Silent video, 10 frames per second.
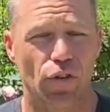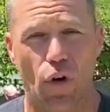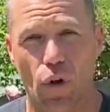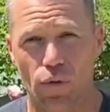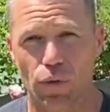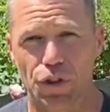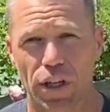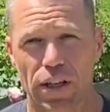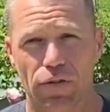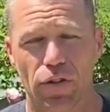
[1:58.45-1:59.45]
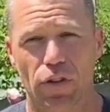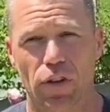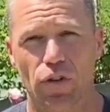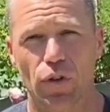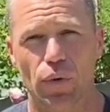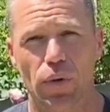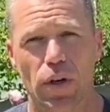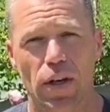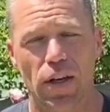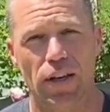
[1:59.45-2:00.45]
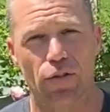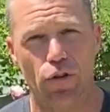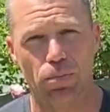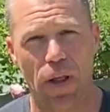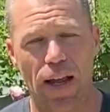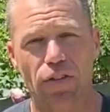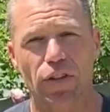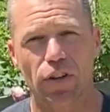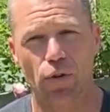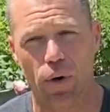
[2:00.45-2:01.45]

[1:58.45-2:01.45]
all of which aphids can do. If there's plants that you are